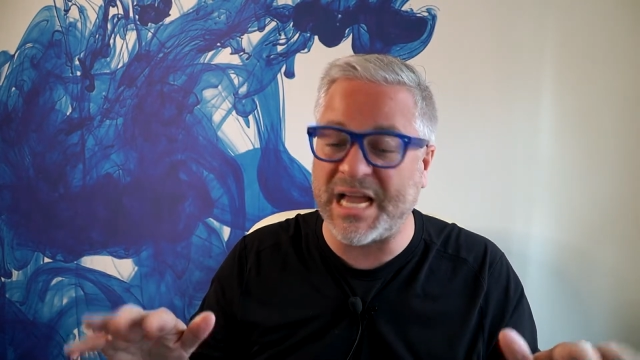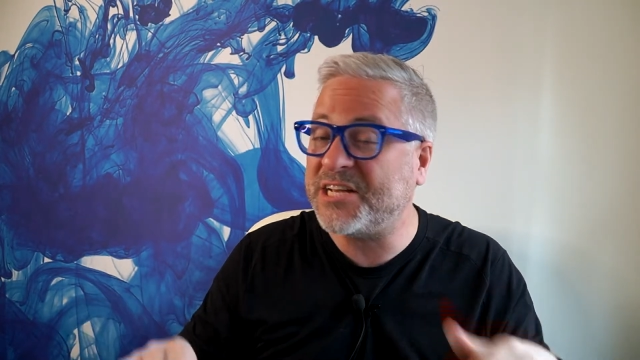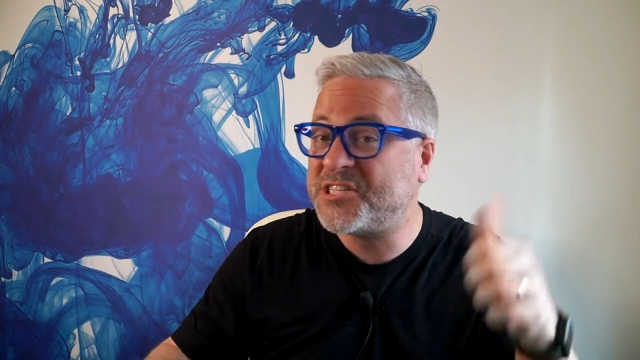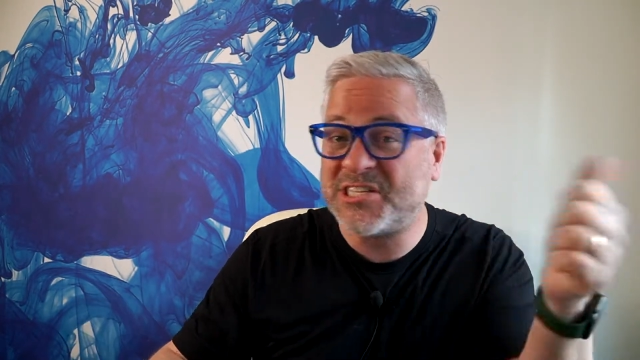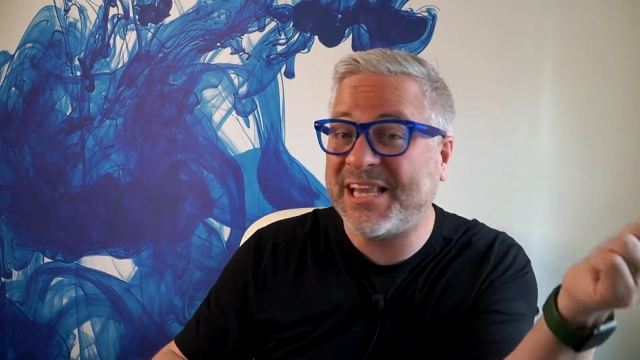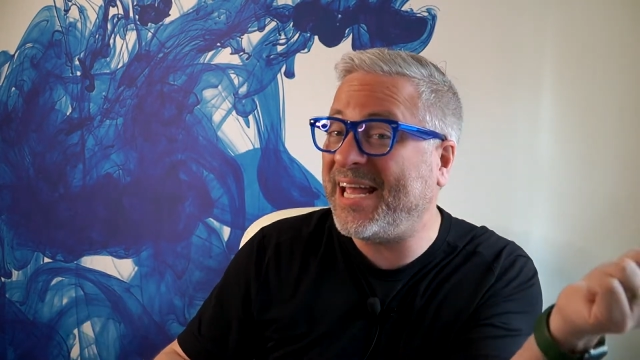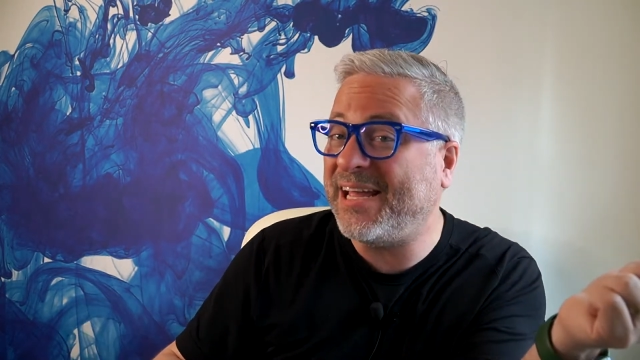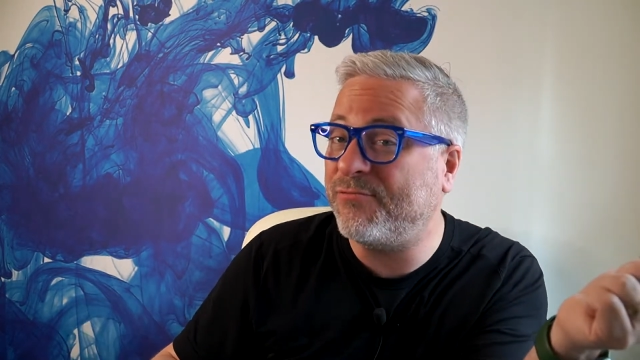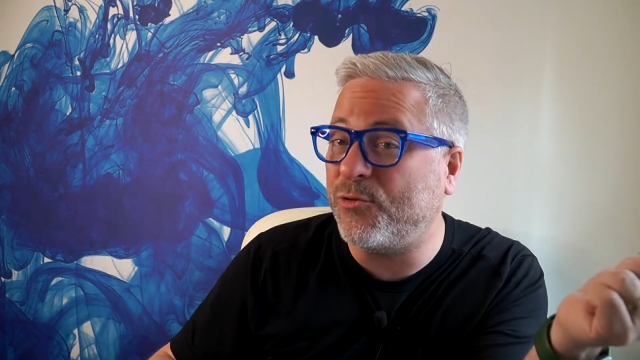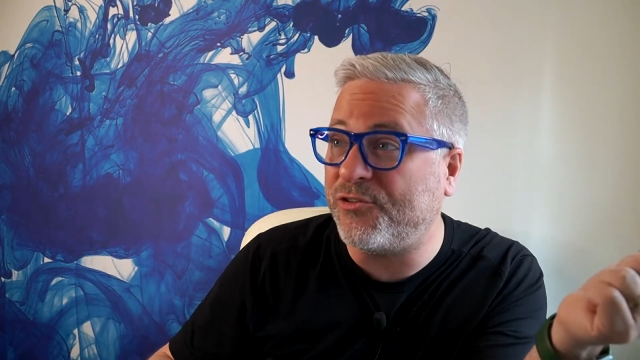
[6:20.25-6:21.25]
A
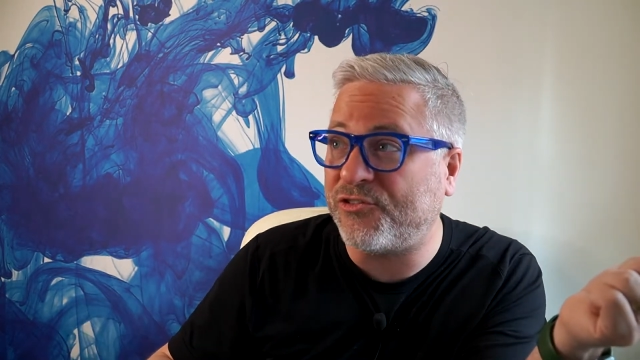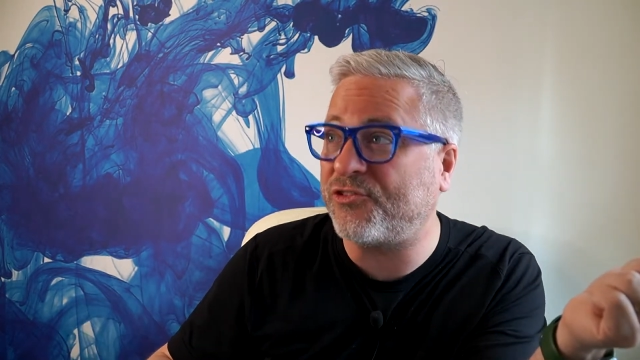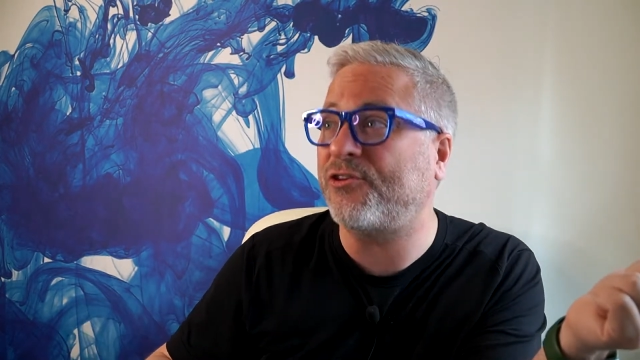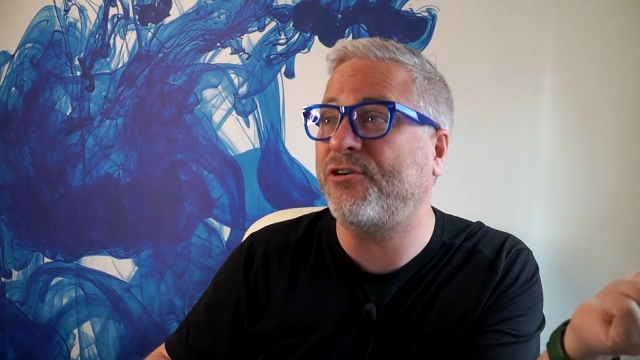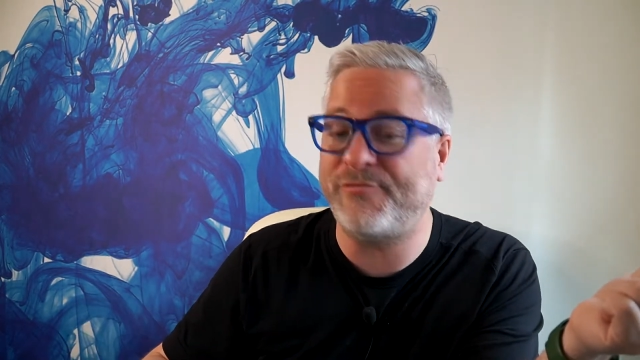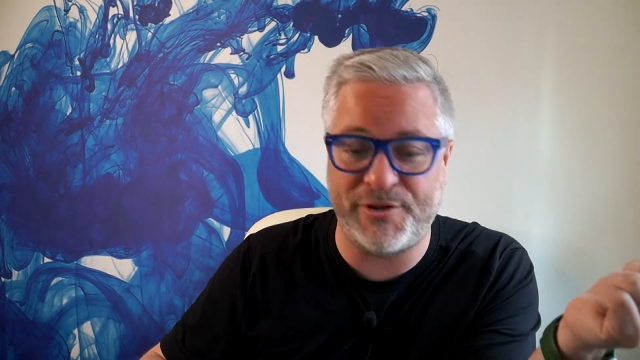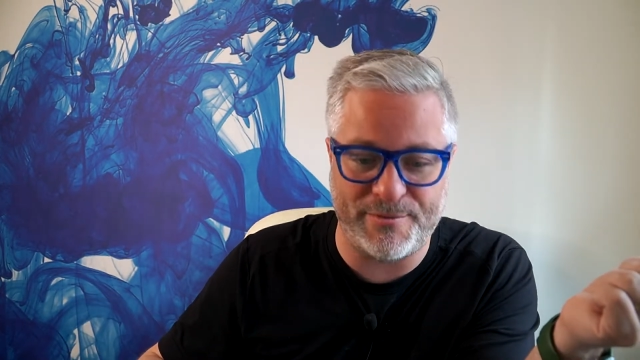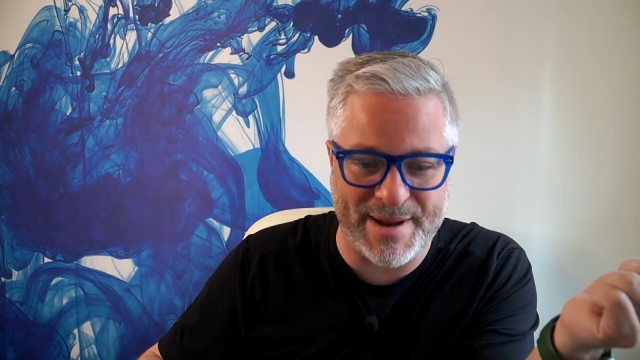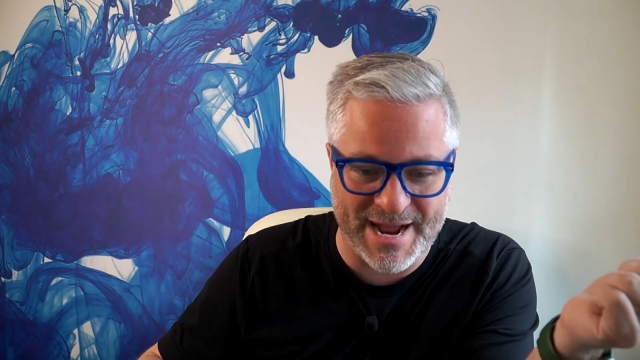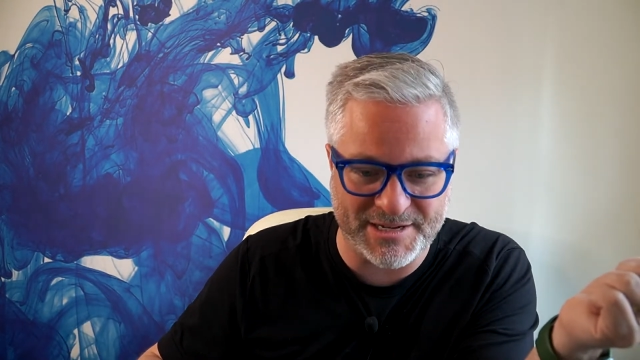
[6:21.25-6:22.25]
slave would serve their
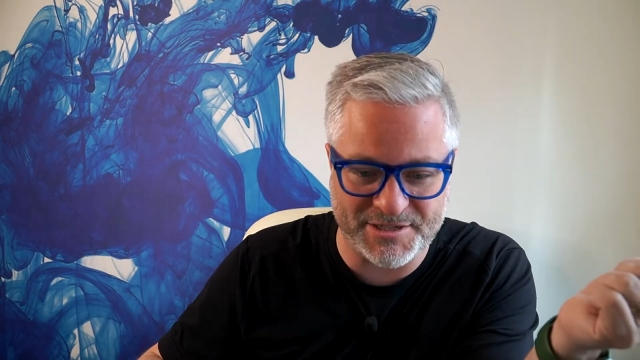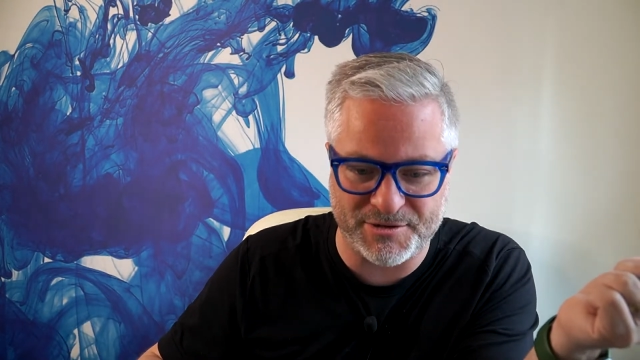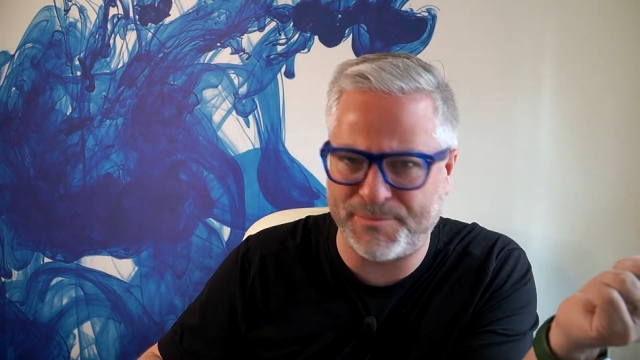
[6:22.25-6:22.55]
master,